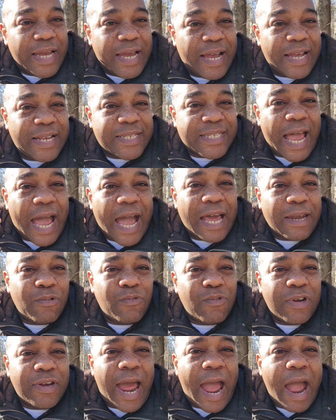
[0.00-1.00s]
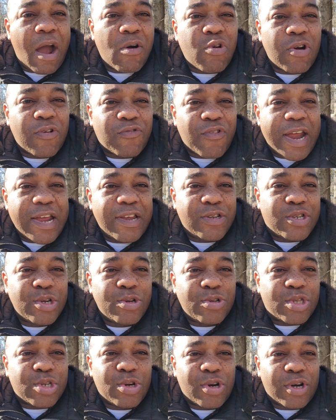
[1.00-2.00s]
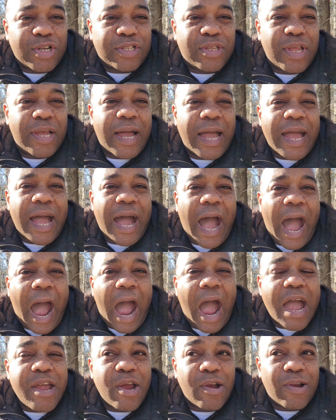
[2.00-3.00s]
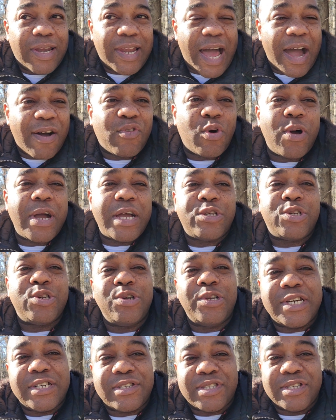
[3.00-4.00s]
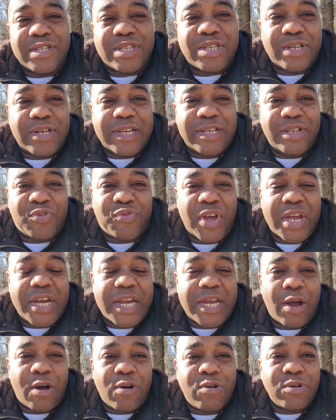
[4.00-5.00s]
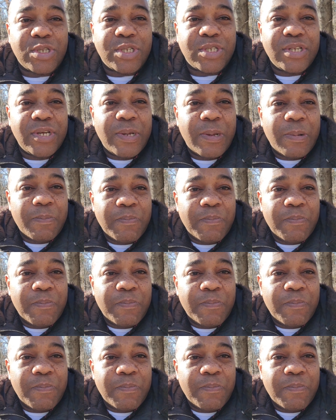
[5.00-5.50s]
as that now will raise you to a higher level as you listen to these videos